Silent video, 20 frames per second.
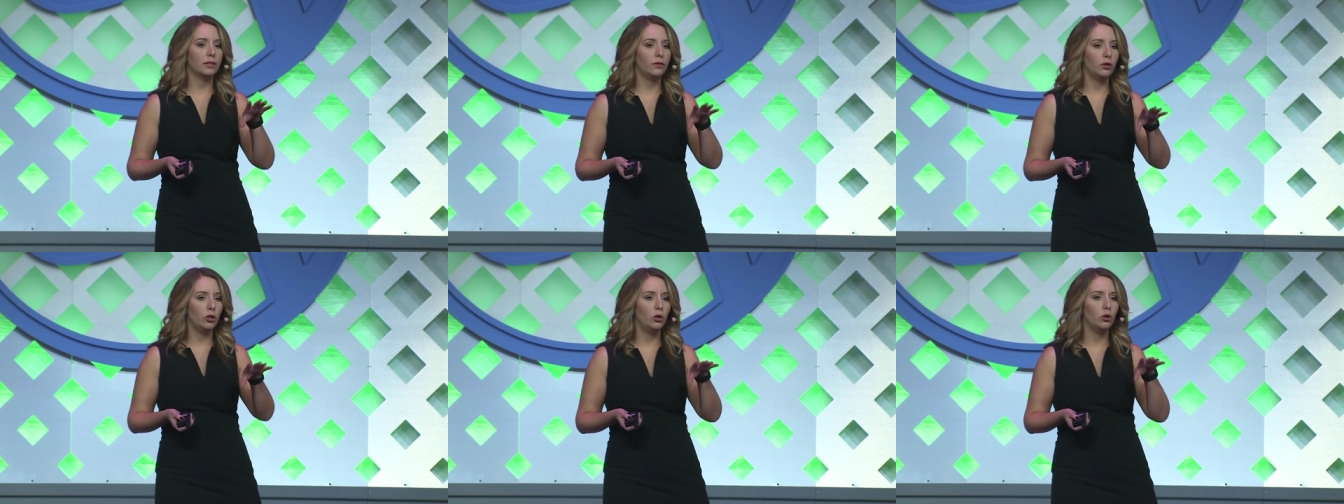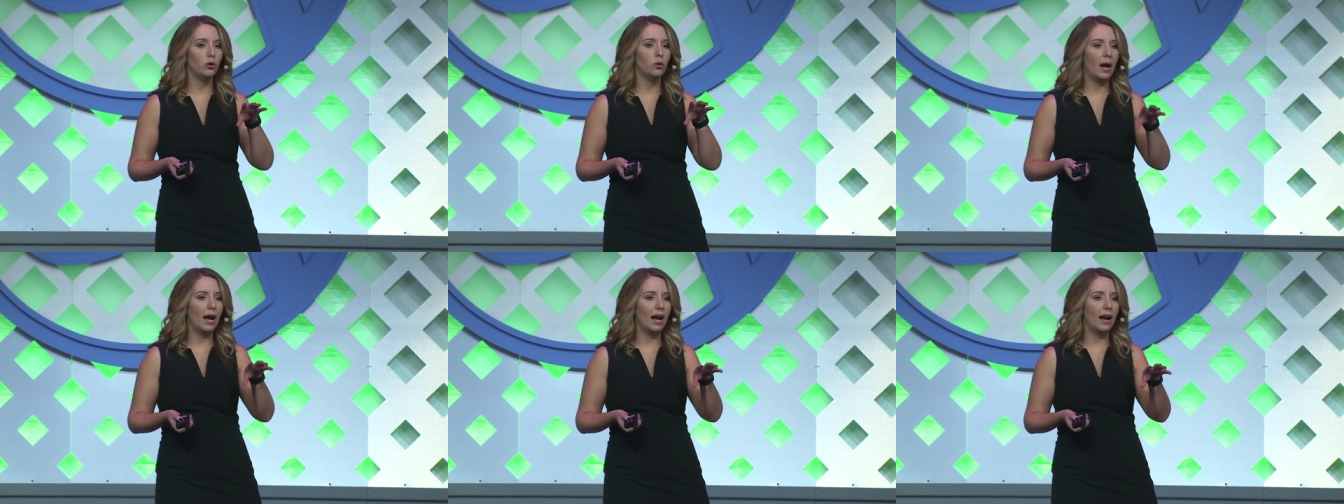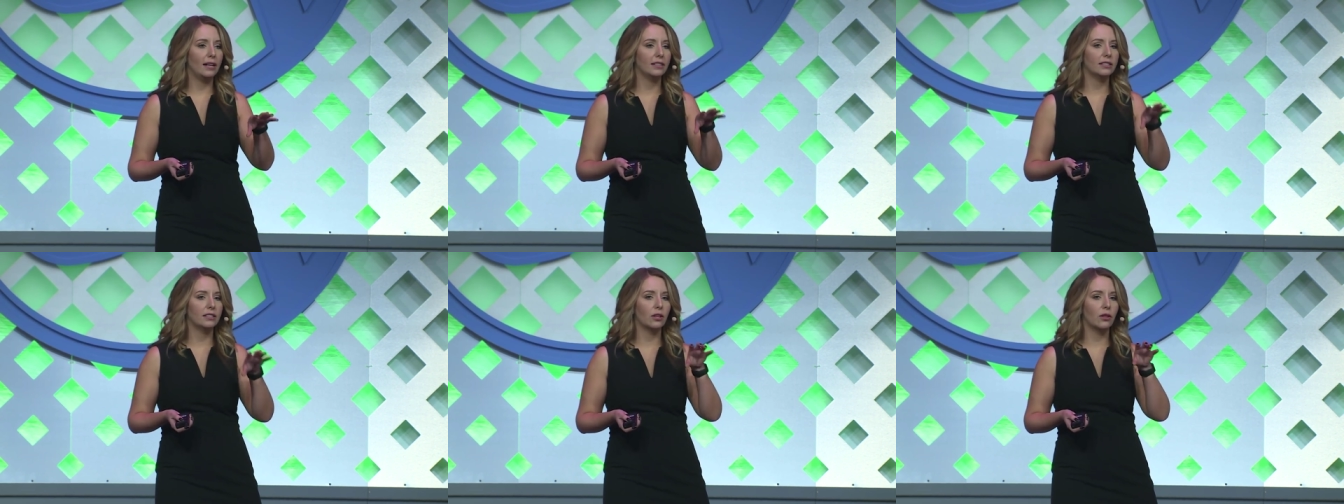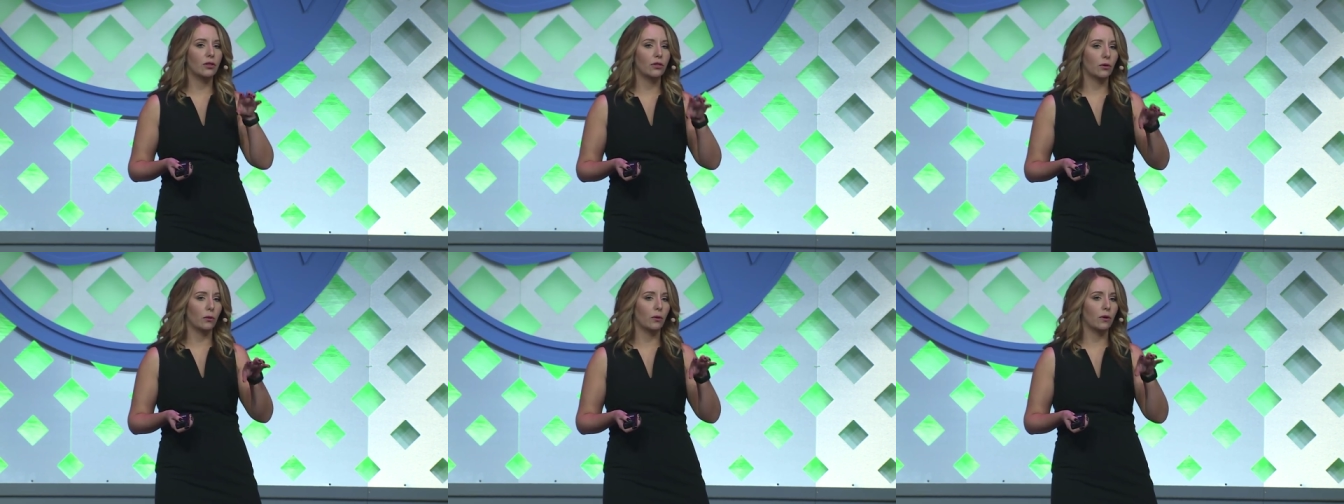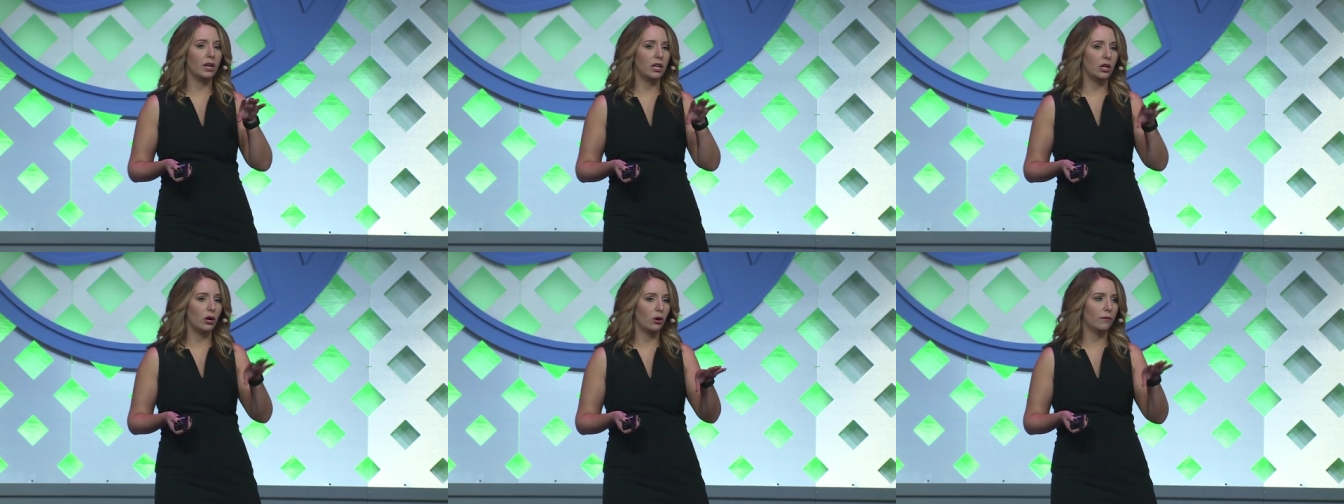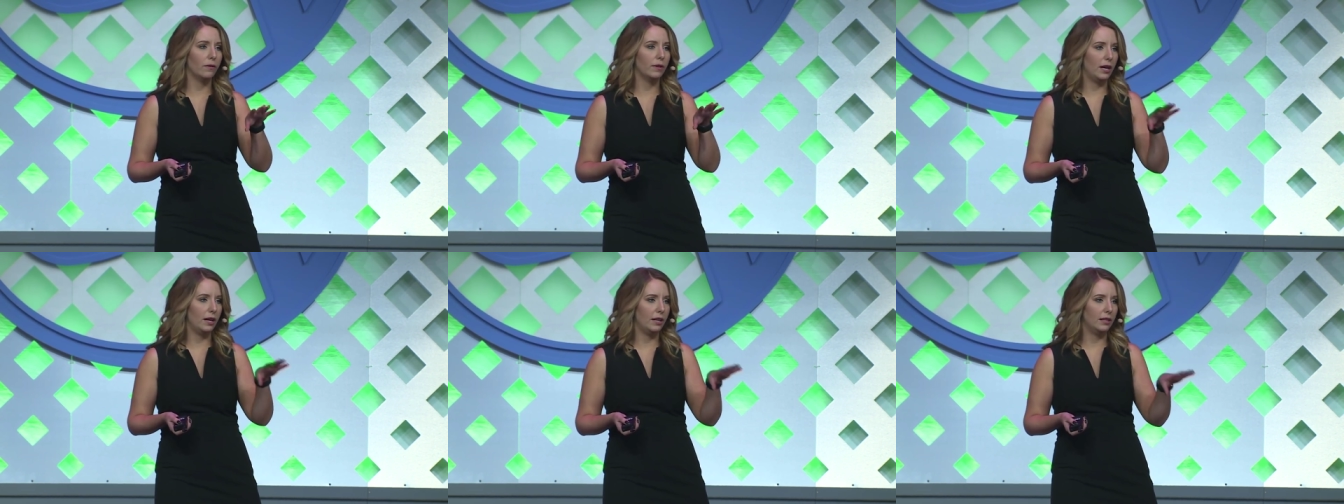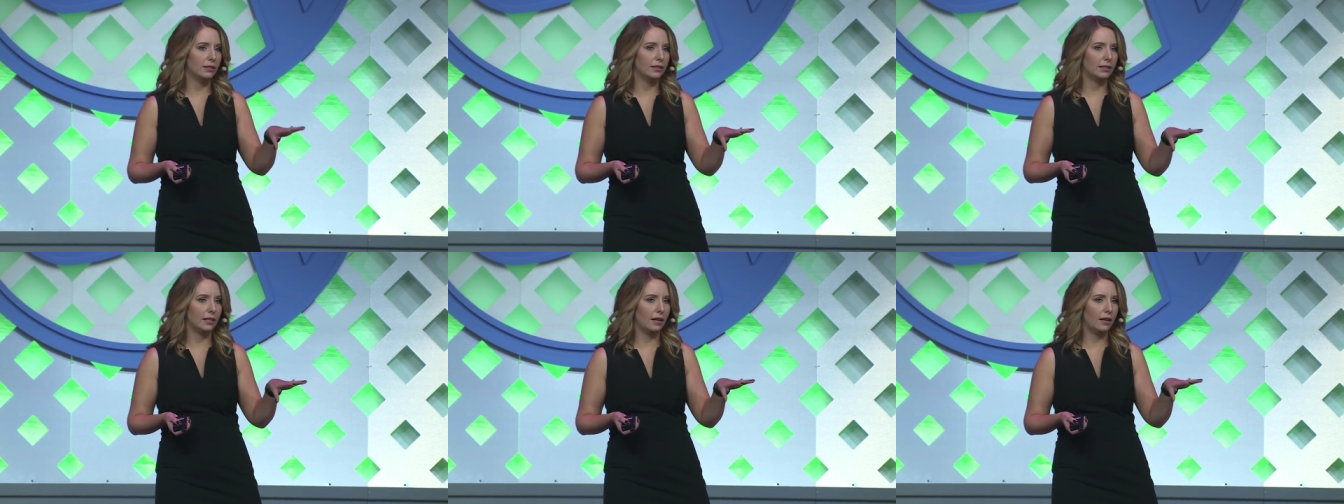of who has authority over the
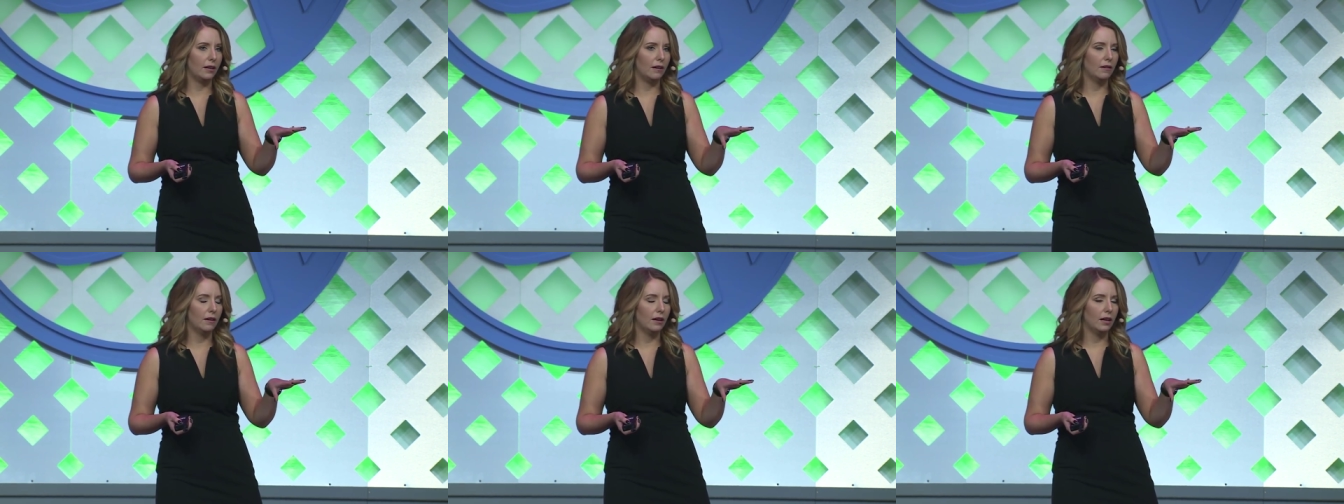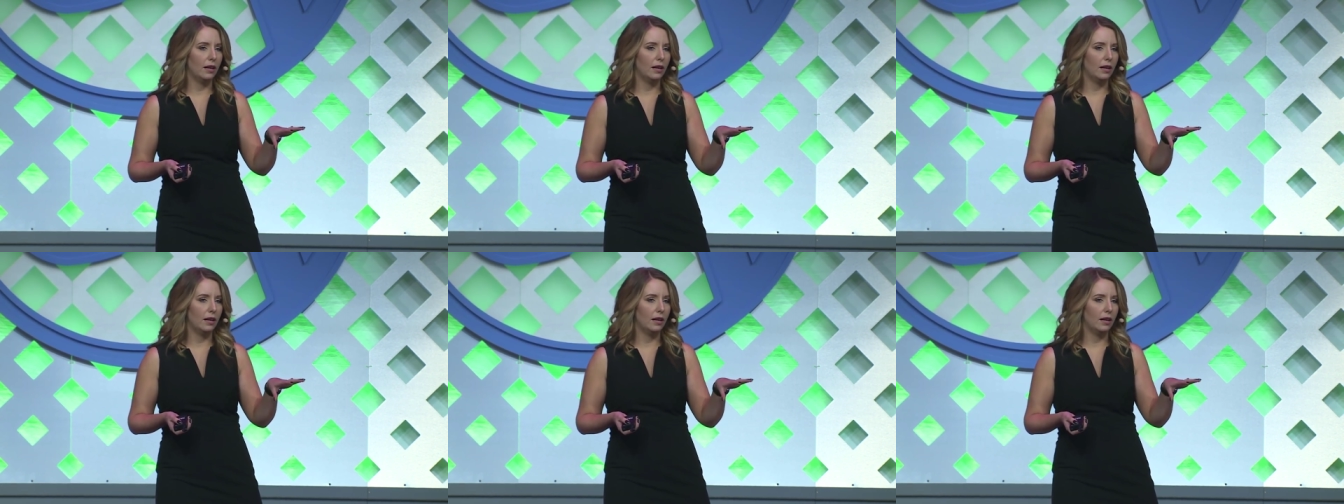incident.